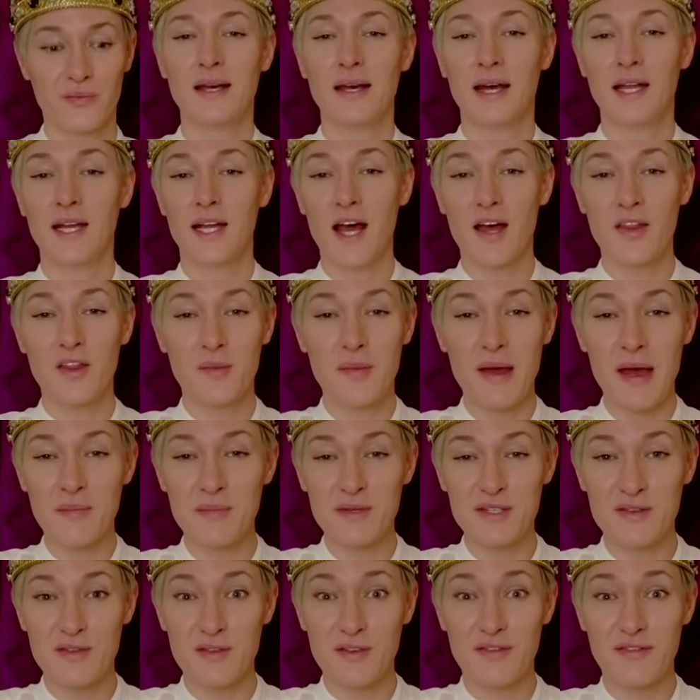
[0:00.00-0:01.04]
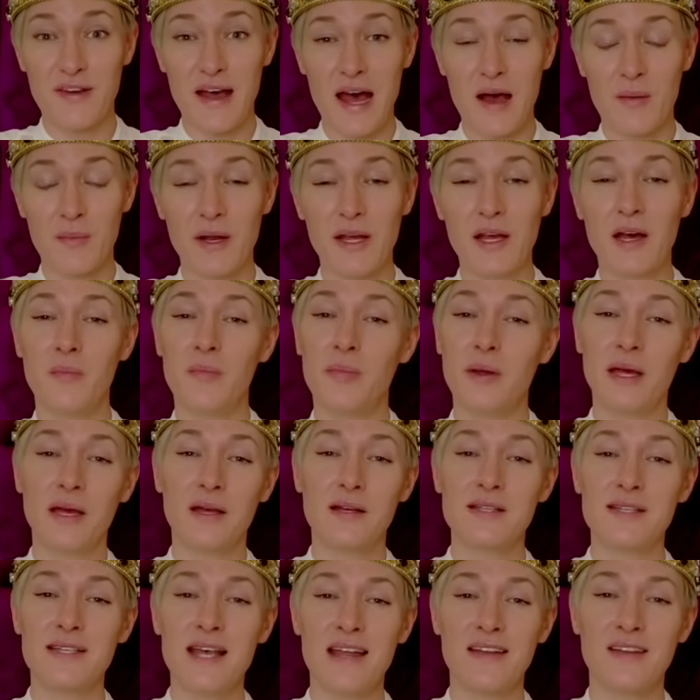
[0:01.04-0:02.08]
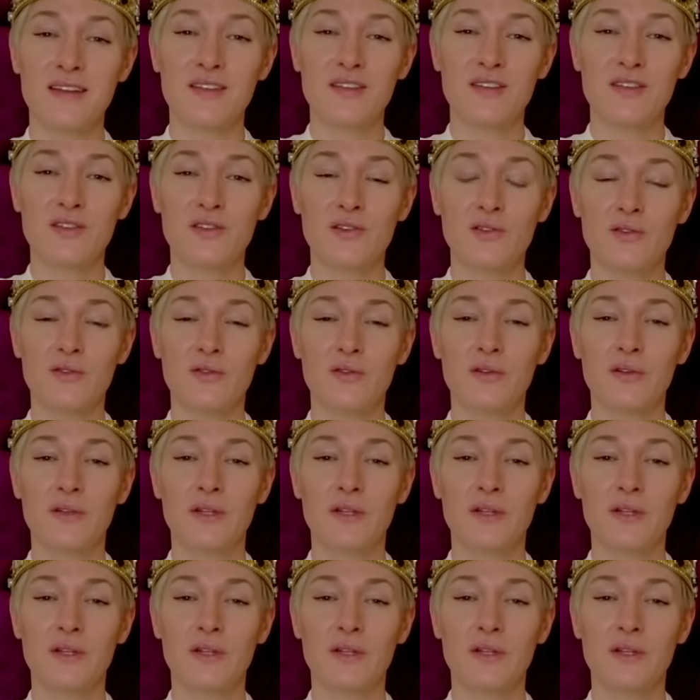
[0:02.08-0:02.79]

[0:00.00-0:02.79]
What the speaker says: And other members of the family are being sent to